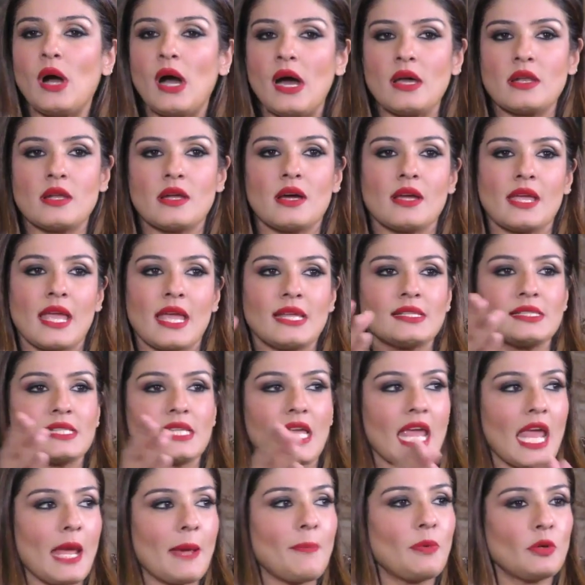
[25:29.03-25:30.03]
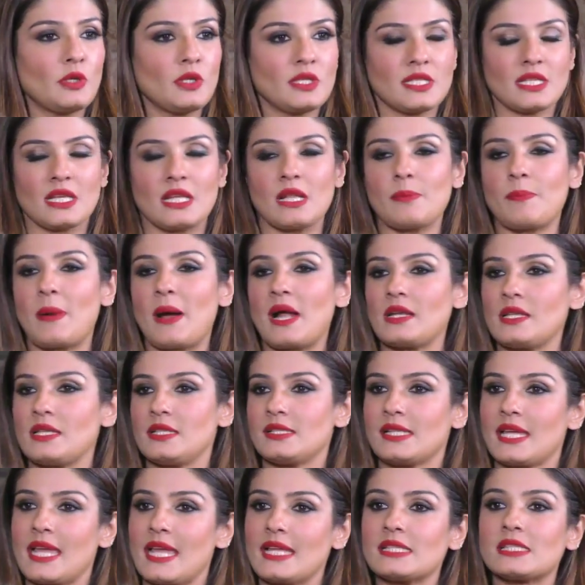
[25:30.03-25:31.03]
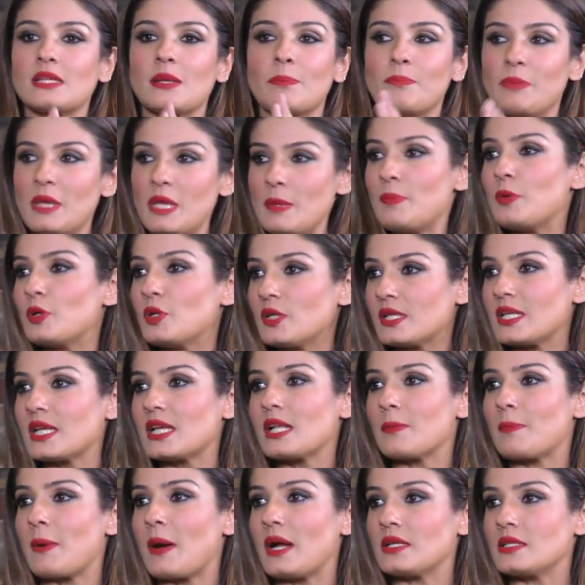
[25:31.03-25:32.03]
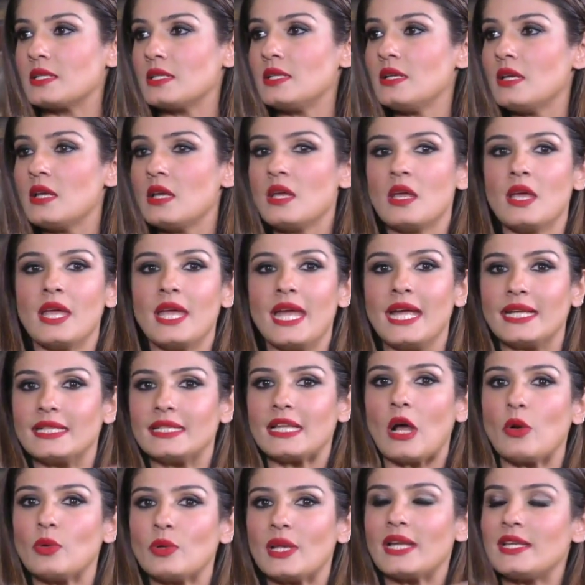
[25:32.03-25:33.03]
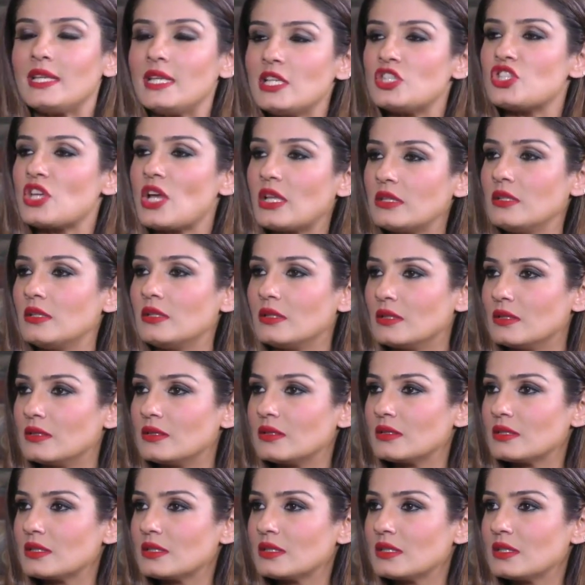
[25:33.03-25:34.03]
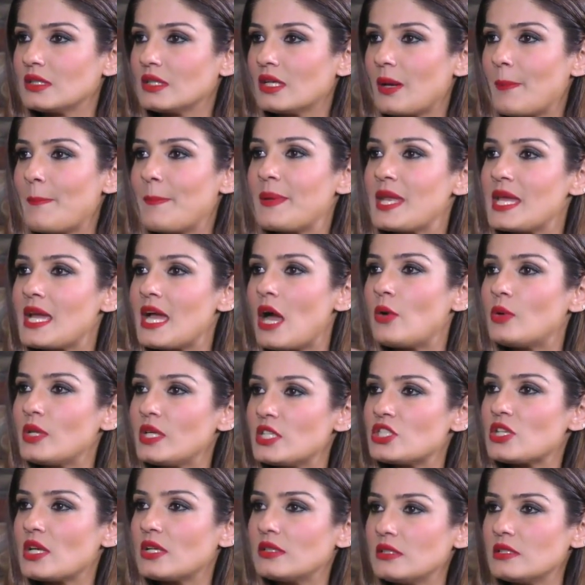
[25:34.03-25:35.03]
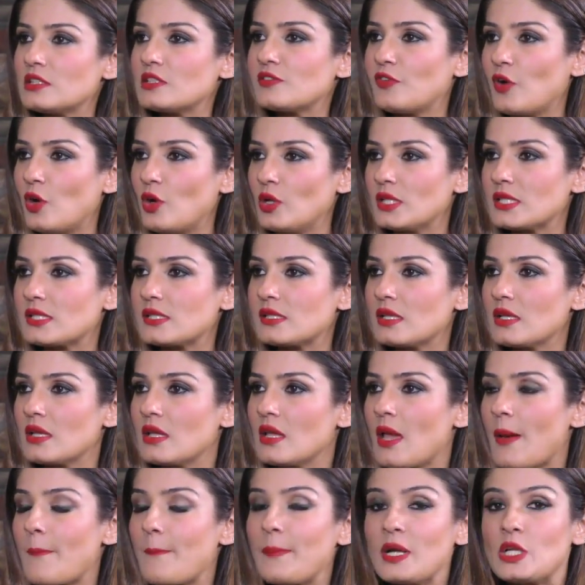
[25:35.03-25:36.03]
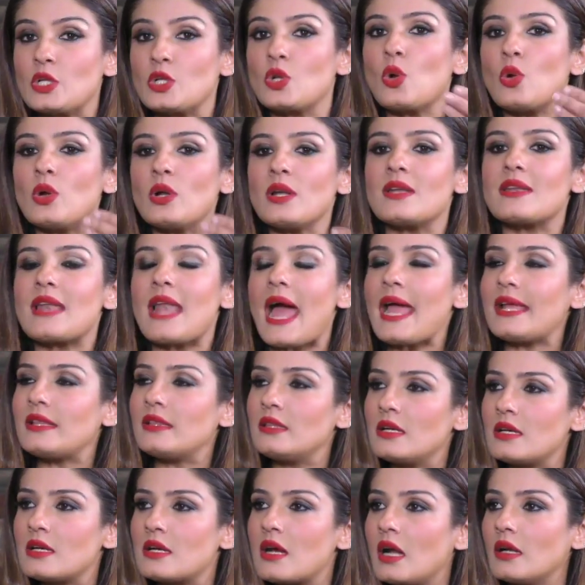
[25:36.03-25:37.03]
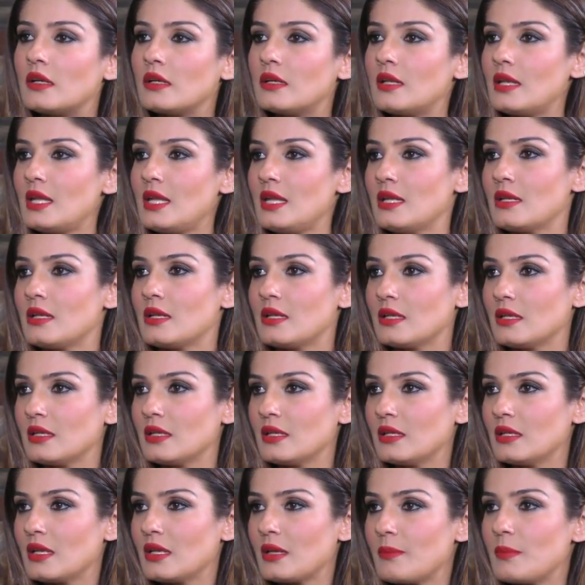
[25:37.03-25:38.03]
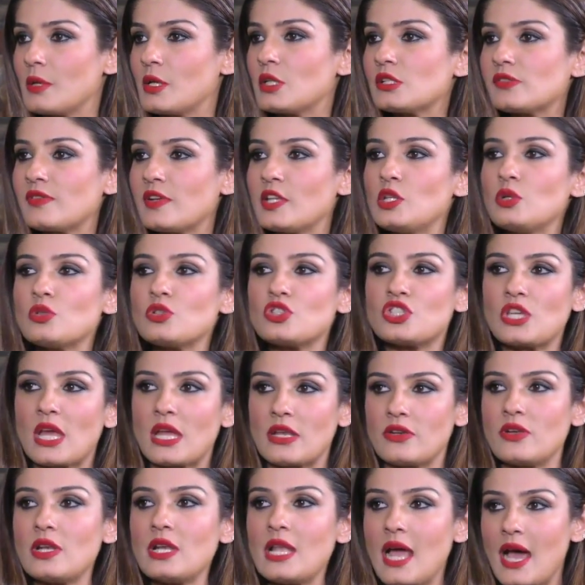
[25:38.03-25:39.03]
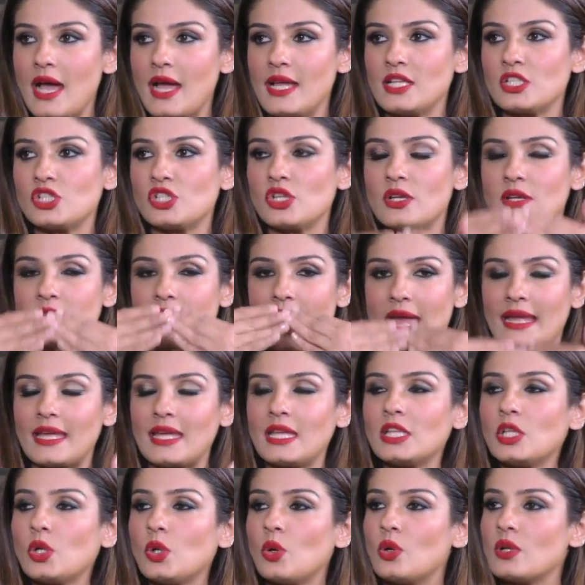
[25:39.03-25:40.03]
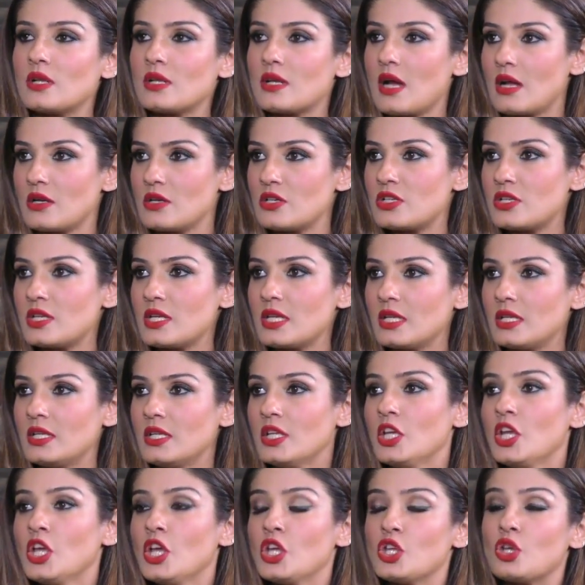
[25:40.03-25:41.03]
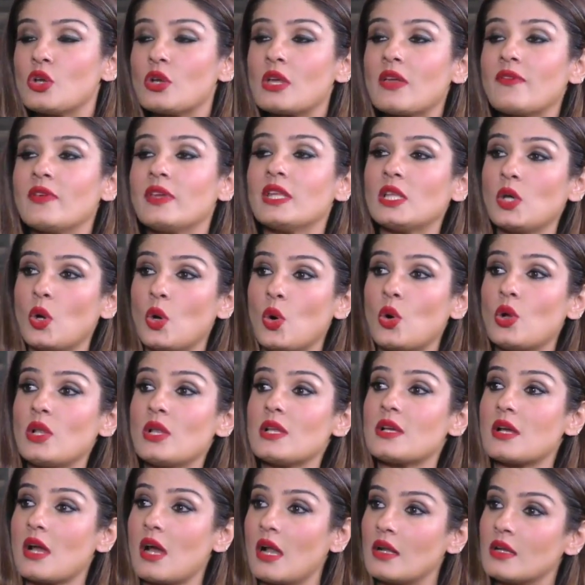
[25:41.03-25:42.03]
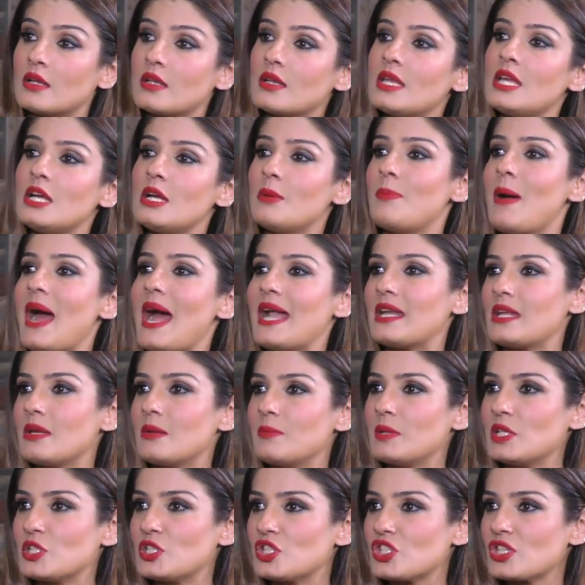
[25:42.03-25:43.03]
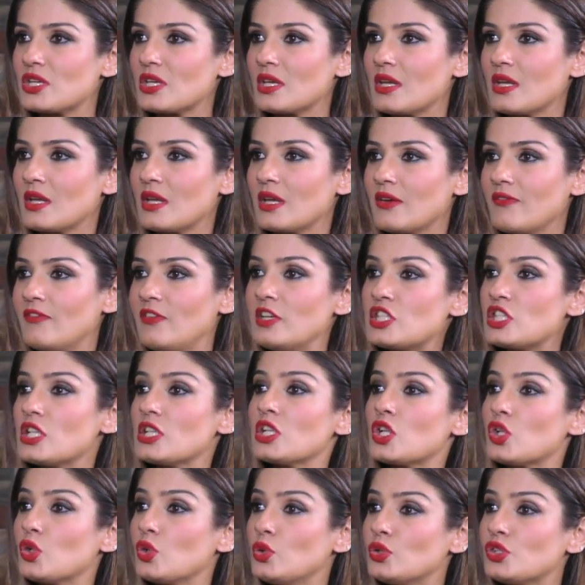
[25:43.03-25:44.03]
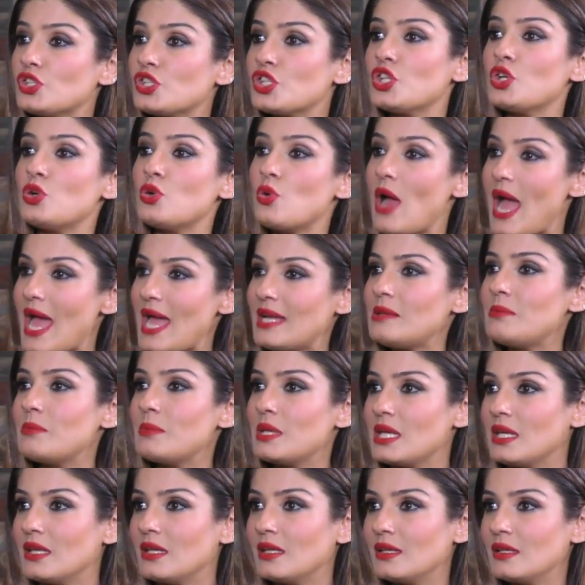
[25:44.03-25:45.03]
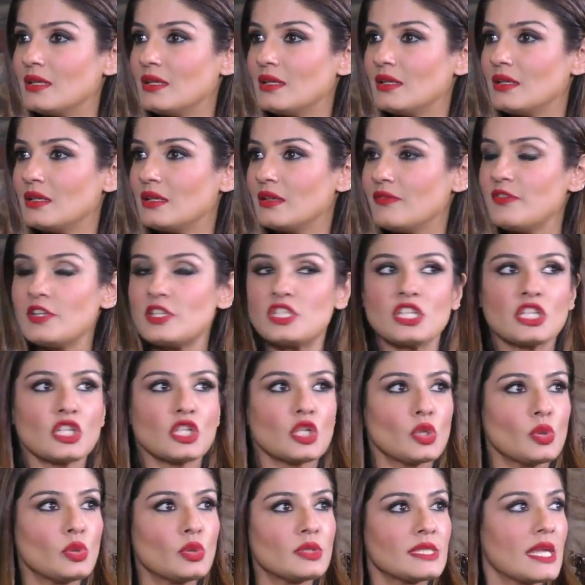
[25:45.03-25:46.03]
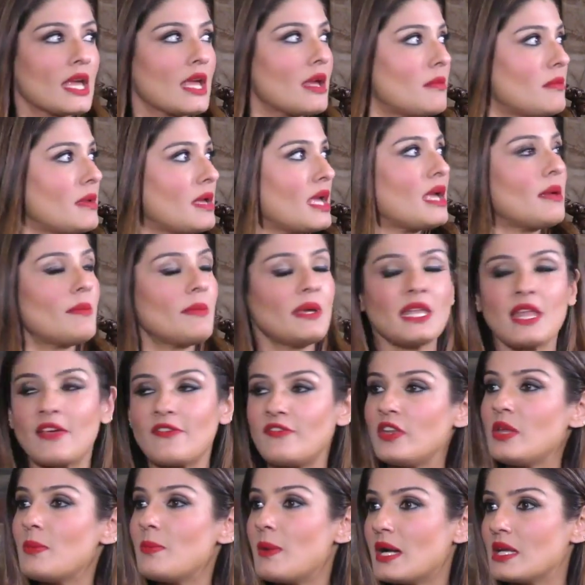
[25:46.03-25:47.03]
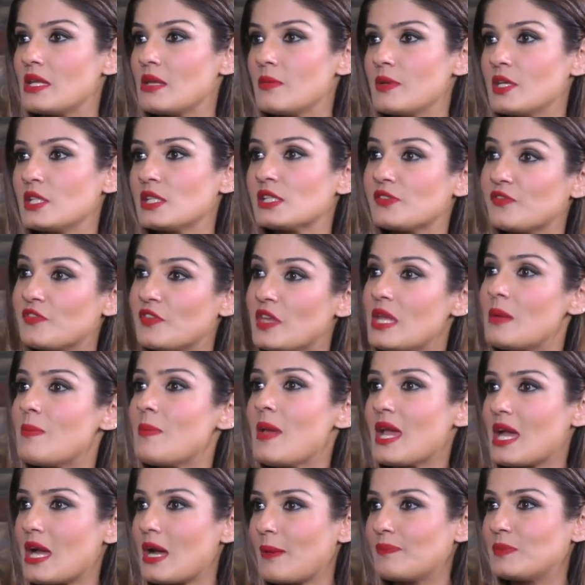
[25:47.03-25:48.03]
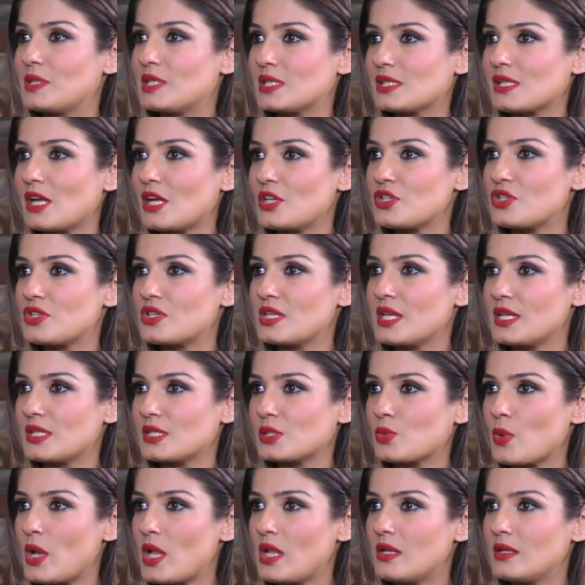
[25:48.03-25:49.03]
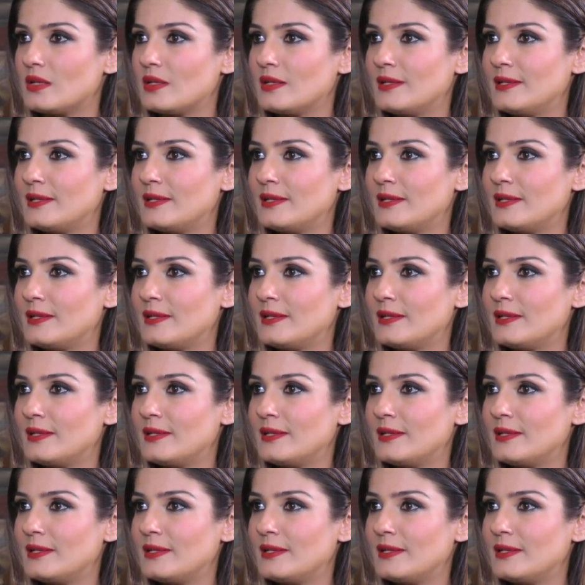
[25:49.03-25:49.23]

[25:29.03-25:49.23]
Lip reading: are against A political party is against a B political party, hit out at each other. Bring out each other's faults. But don't drag the country in. Because when you generalize, you're dragging the whole country in, you're giving the whole country a bad image, which includes you and me. Which includes him and everybody, because we make up this country as well.